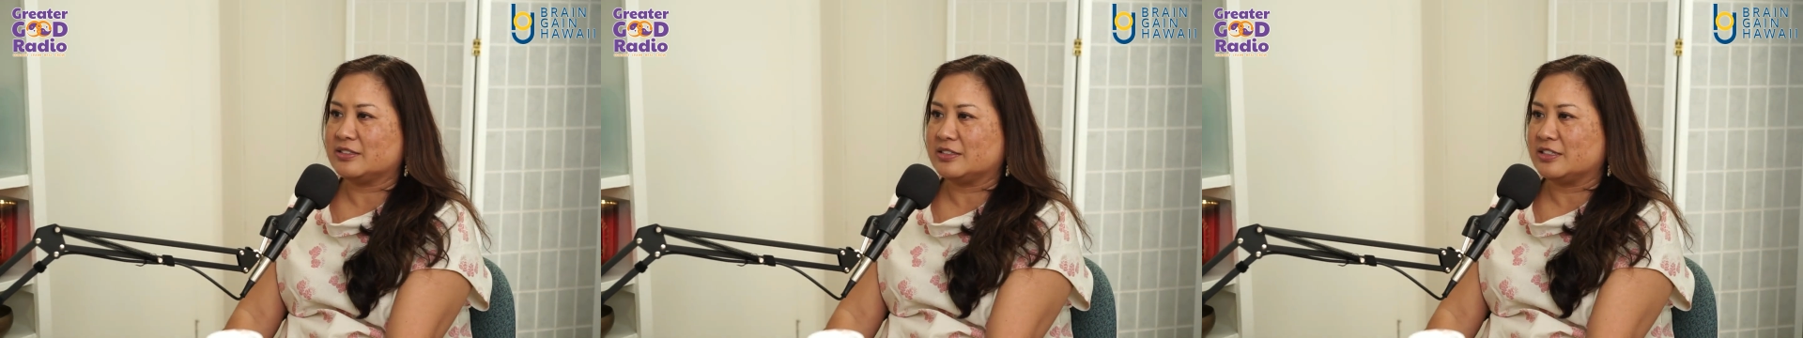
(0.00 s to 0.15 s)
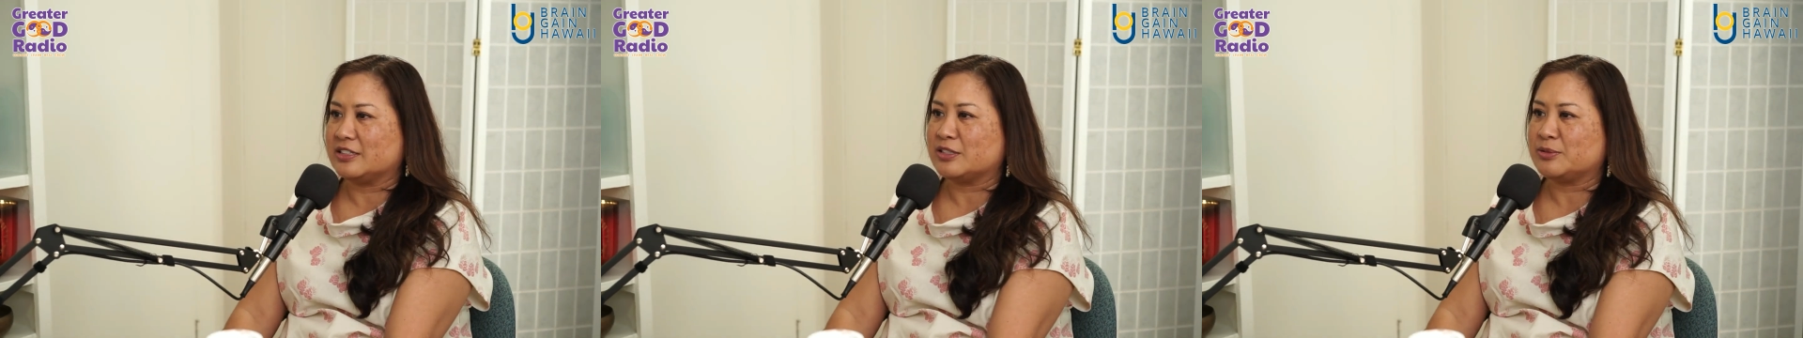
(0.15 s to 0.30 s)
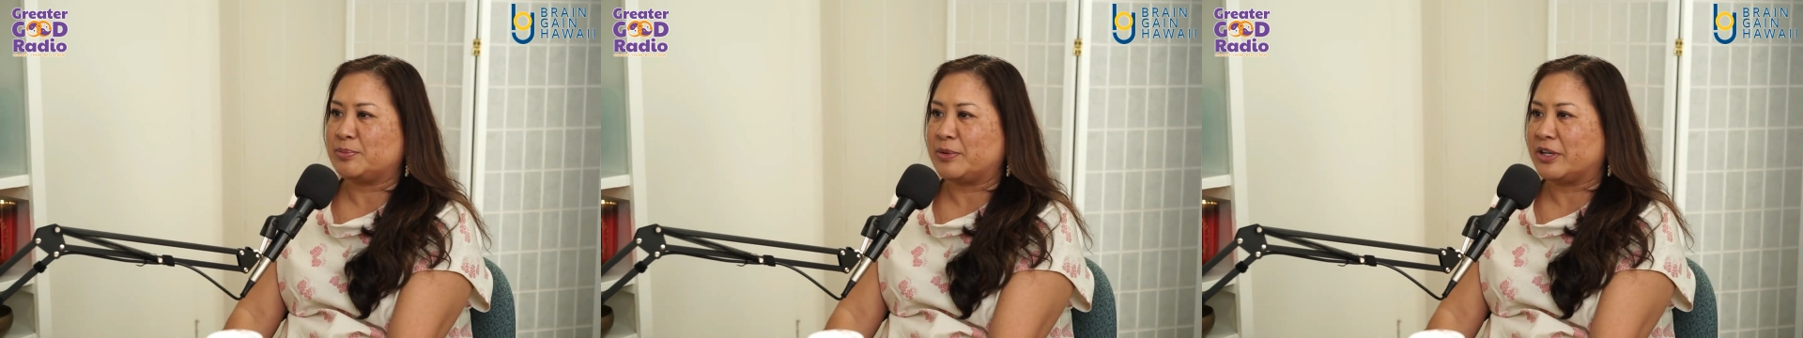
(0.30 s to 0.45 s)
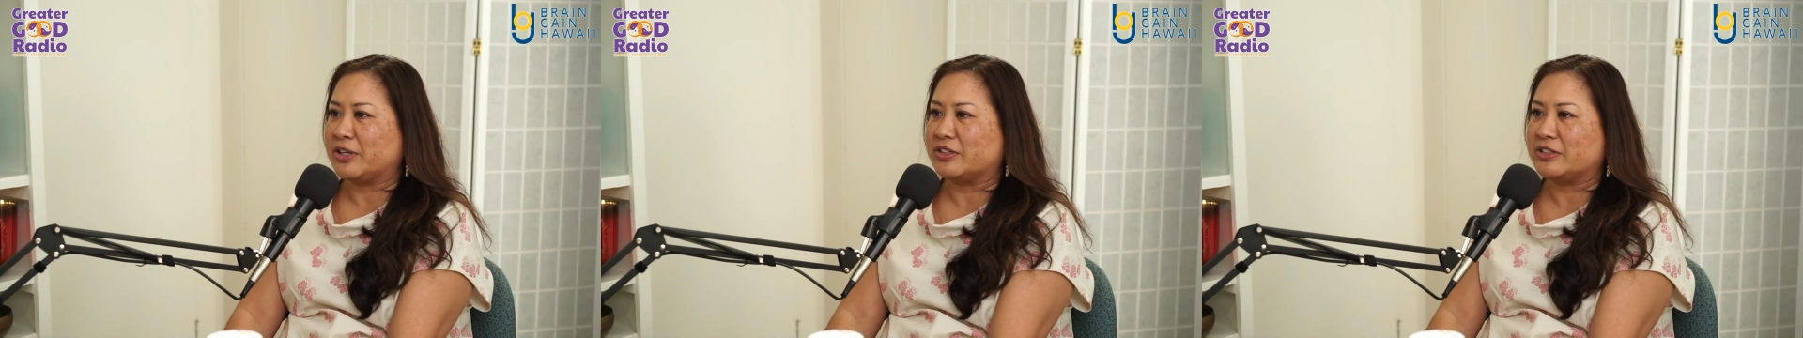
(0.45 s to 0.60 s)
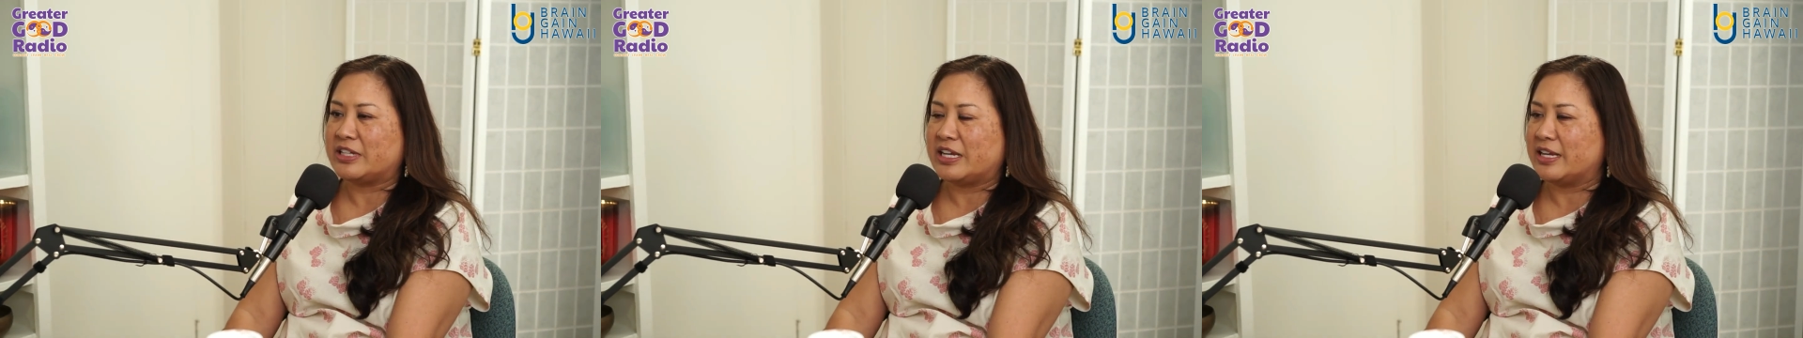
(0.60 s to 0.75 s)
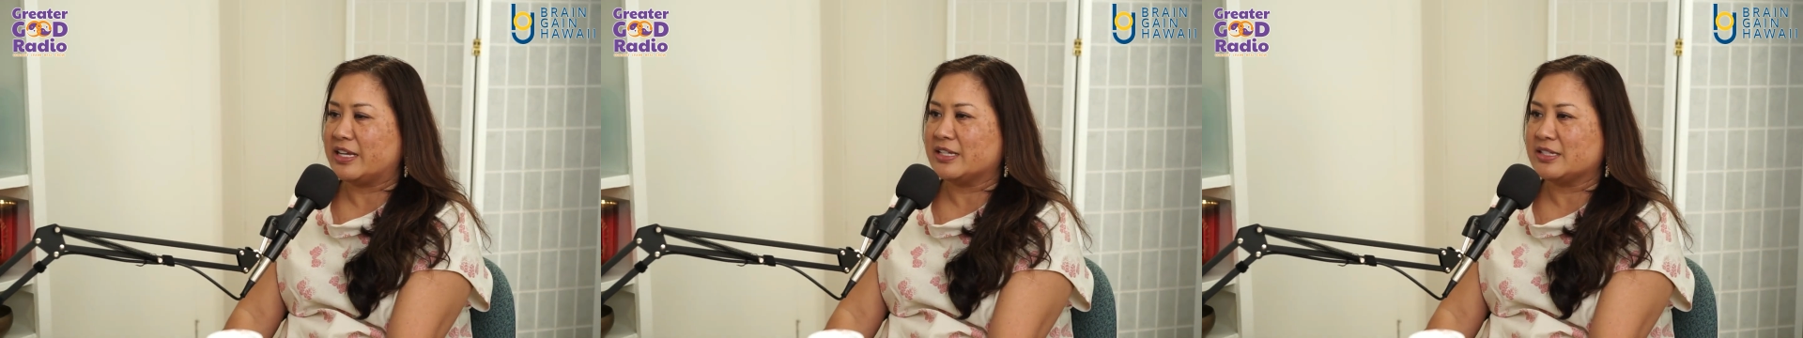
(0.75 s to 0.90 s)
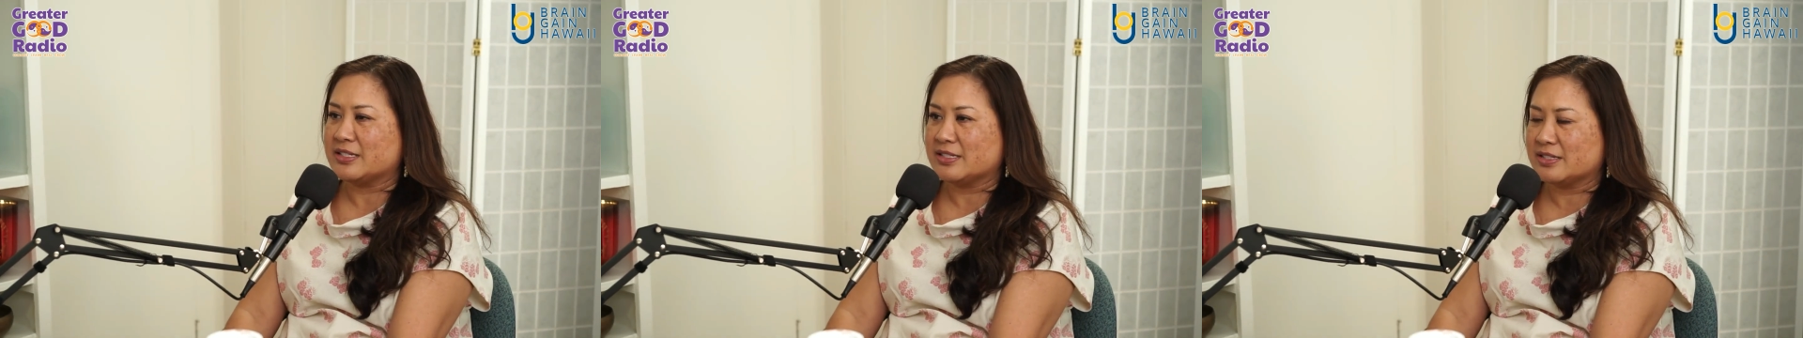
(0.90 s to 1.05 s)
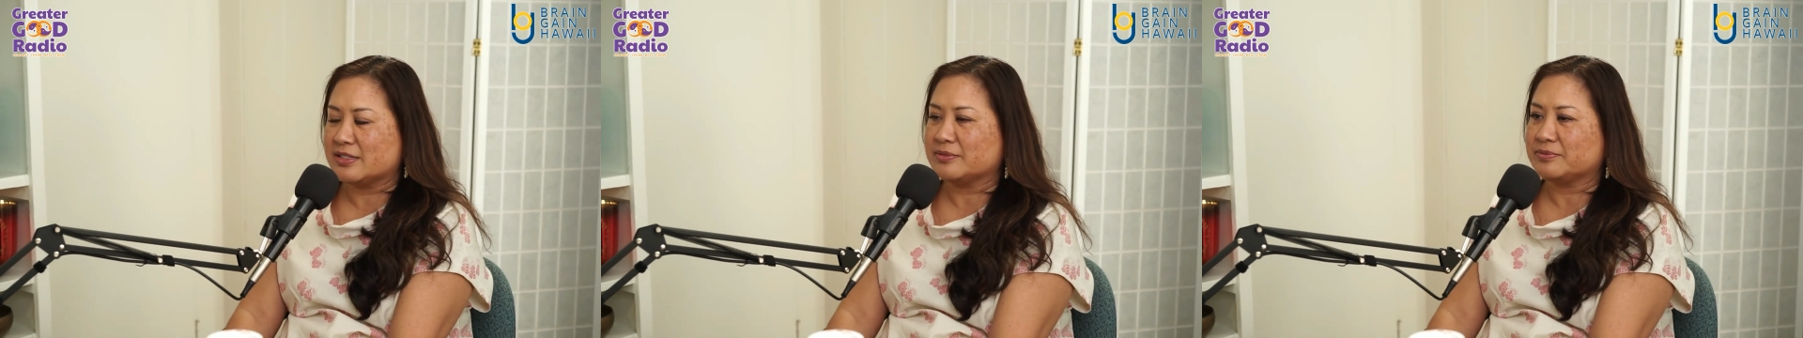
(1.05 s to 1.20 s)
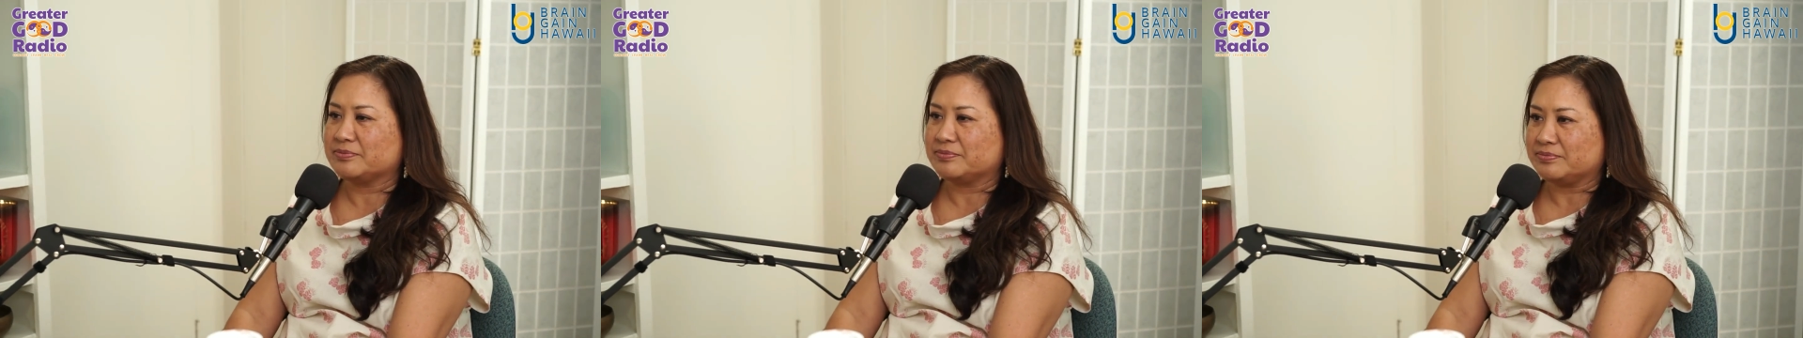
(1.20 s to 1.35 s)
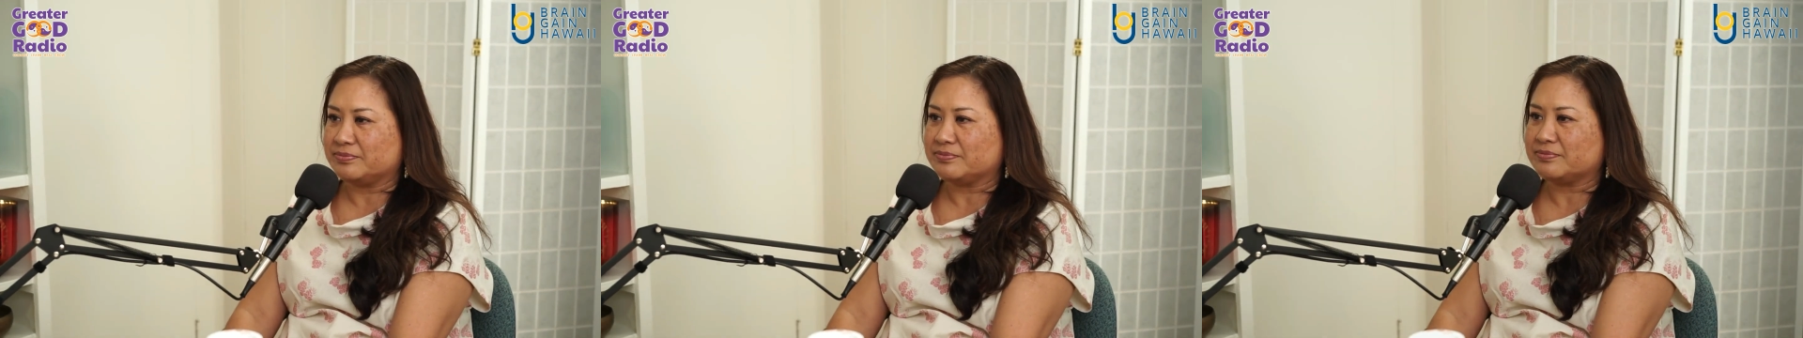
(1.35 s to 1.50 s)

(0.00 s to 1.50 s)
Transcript: despair days.